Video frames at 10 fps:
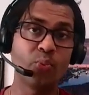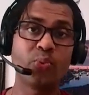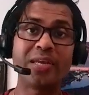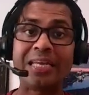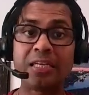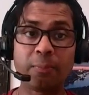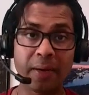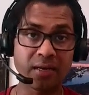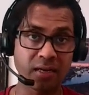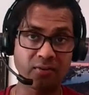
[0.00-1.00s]
really
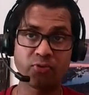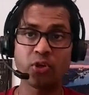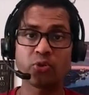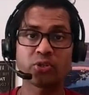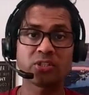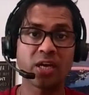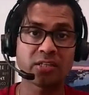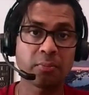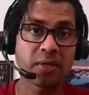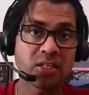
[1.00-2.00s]
better. If you're using
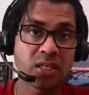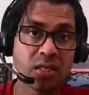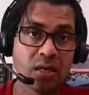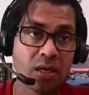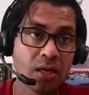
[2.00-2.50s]
ChatGPT